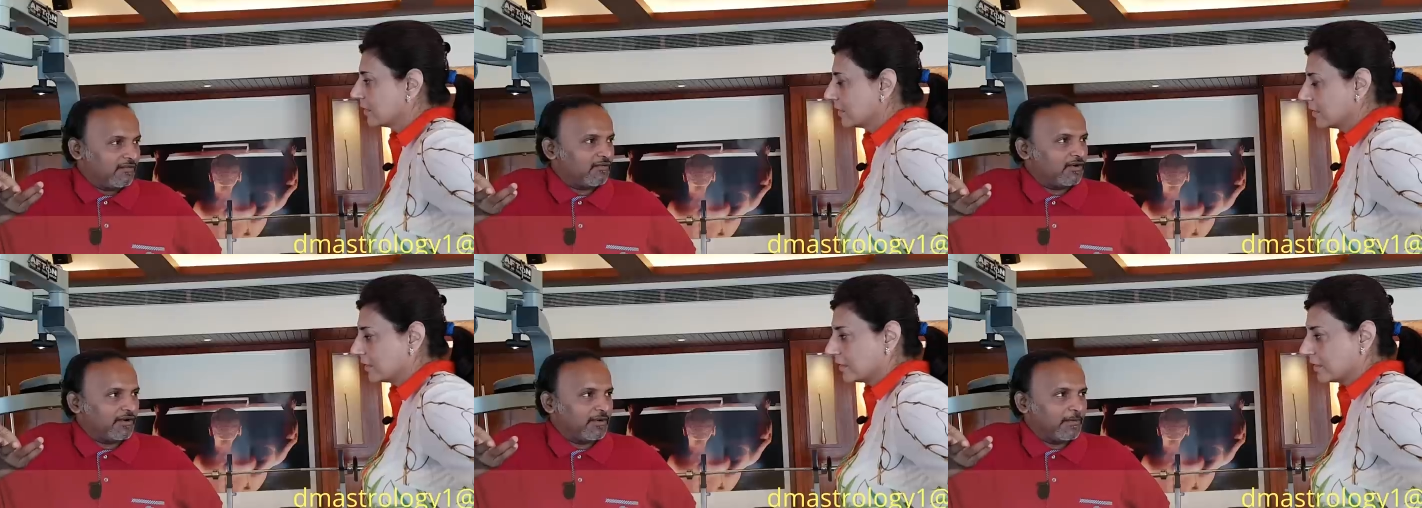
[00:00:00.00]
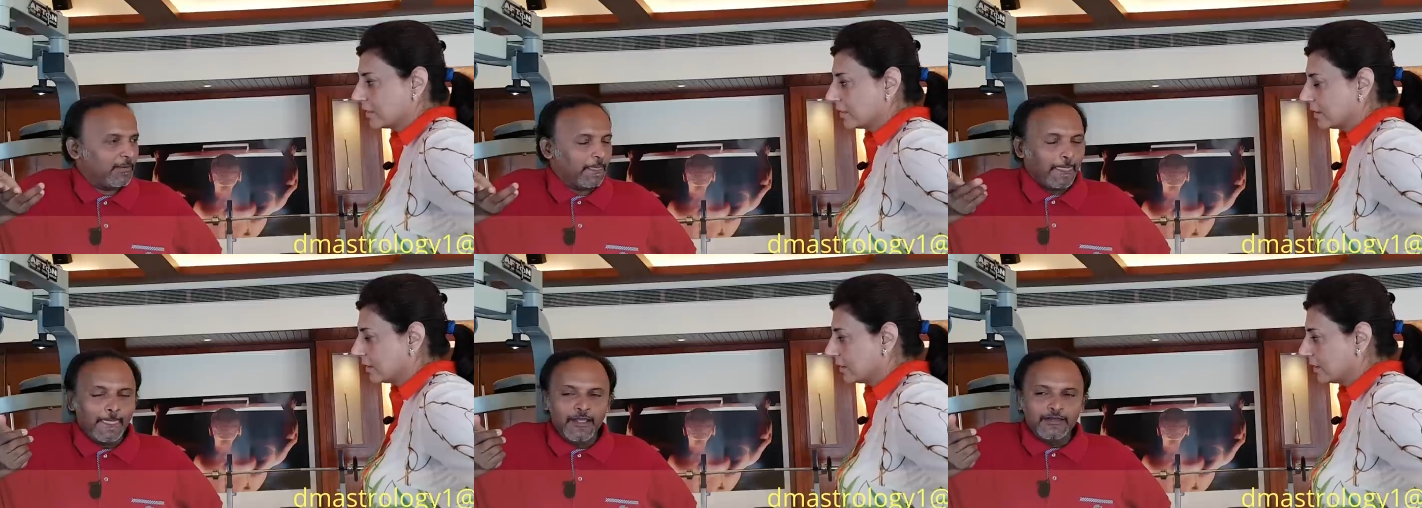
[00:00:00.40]
Speaker 1: avoid.
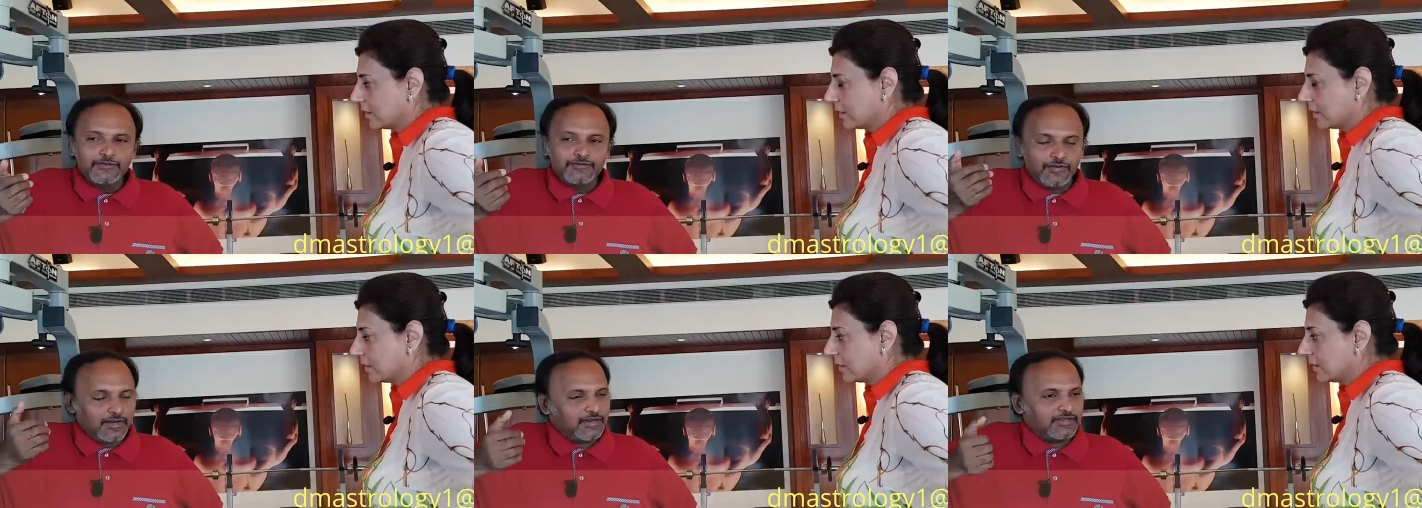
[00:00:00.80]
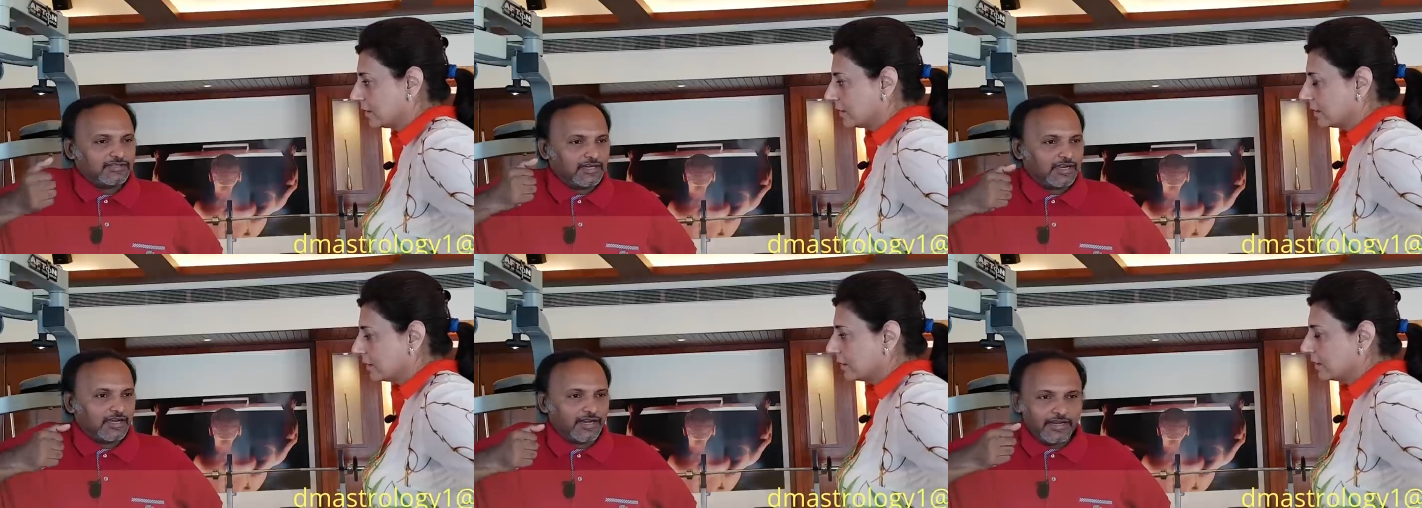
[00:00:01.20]
So that is
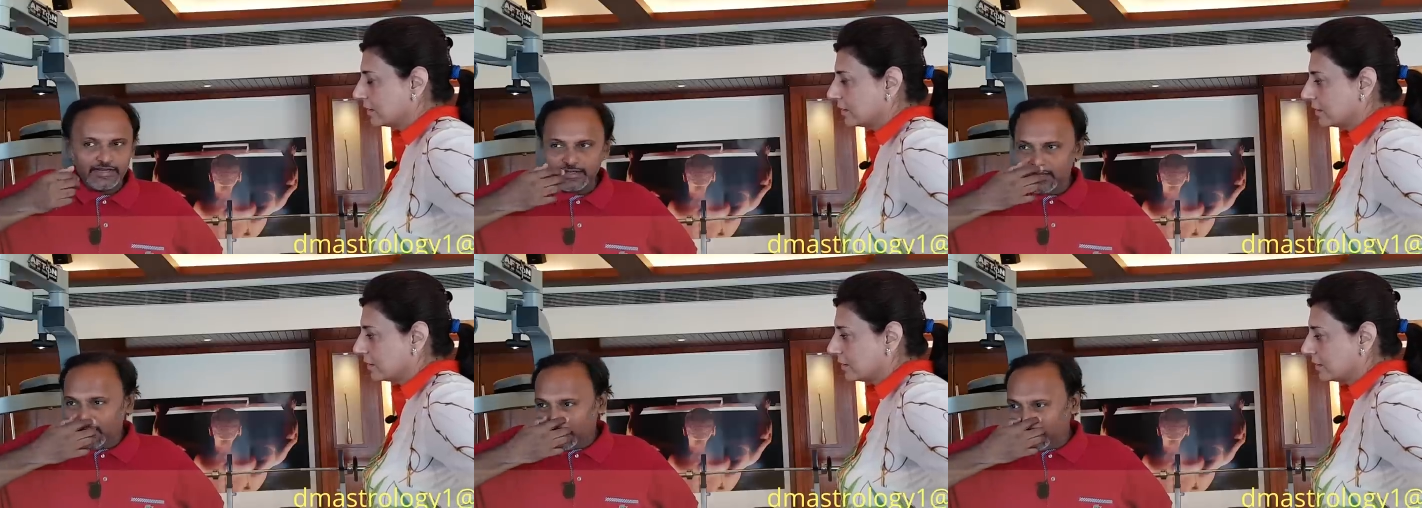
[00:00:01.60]
a courage.